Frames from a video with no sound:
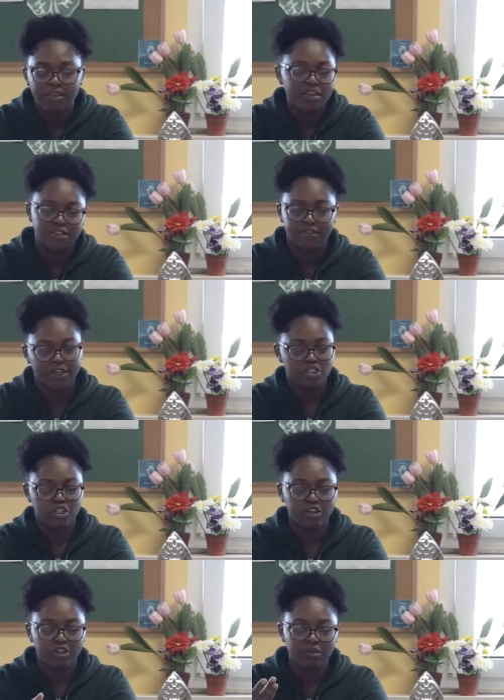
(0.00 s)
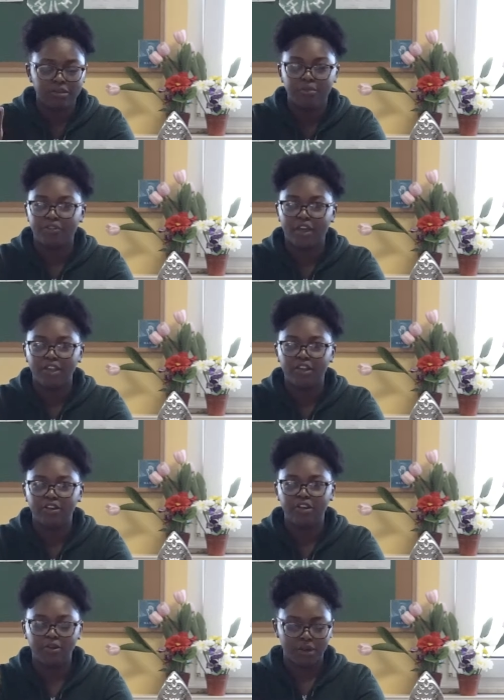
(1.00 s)
things of nature, color,
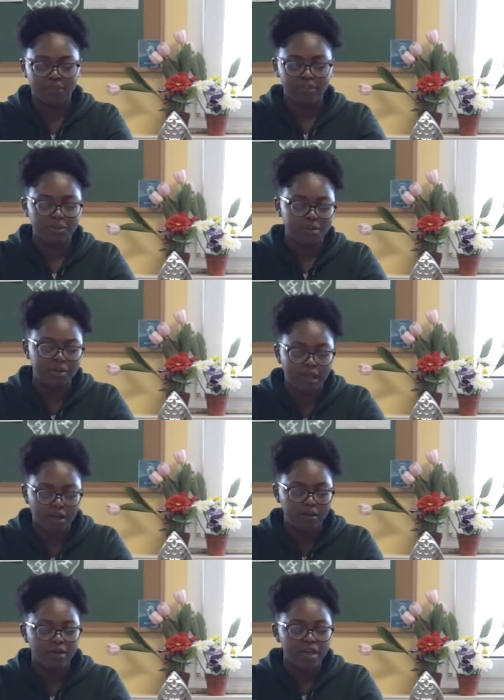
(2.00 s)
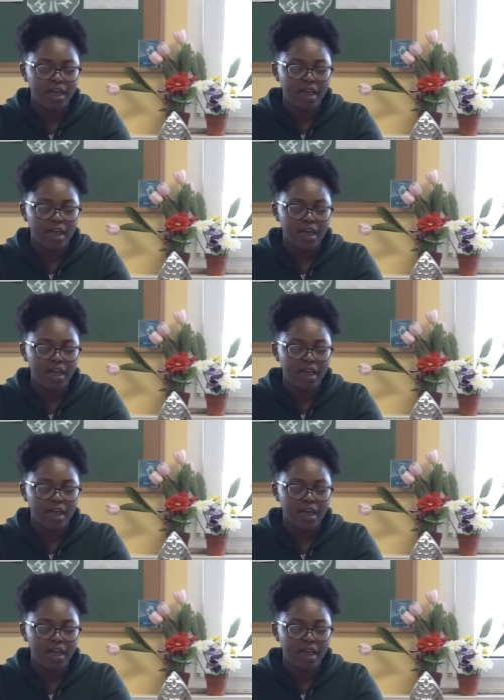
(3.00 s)
you know, whatever you want to pick out.